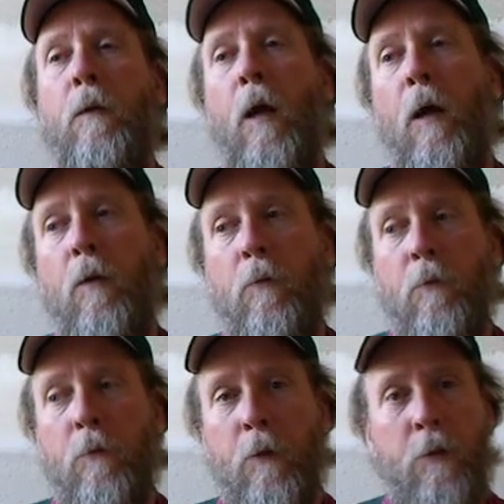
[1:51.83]
Now,
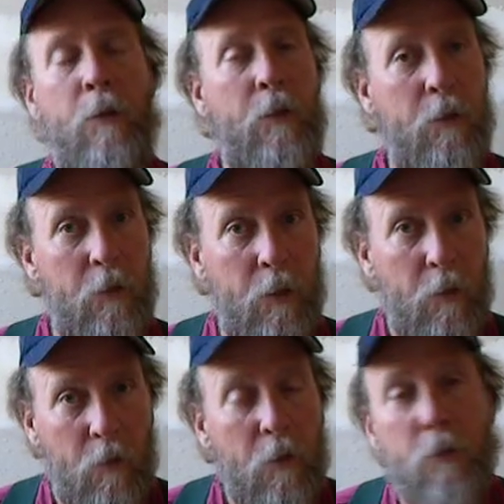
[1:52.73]
the thing to
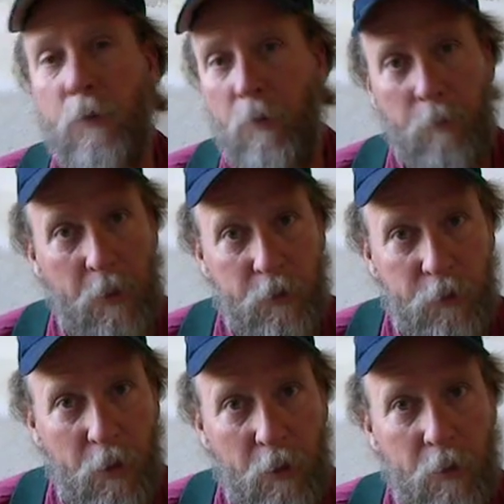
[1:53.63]
get also about
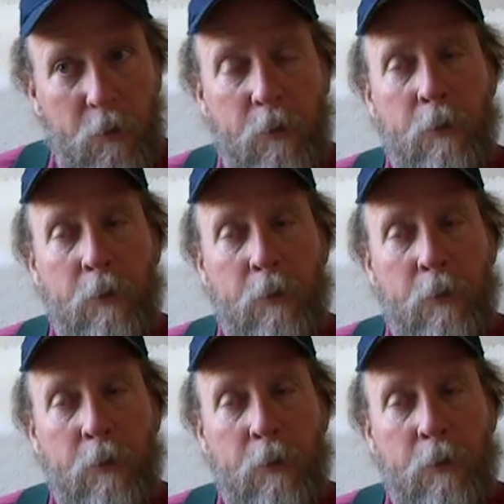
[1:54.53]
jhana,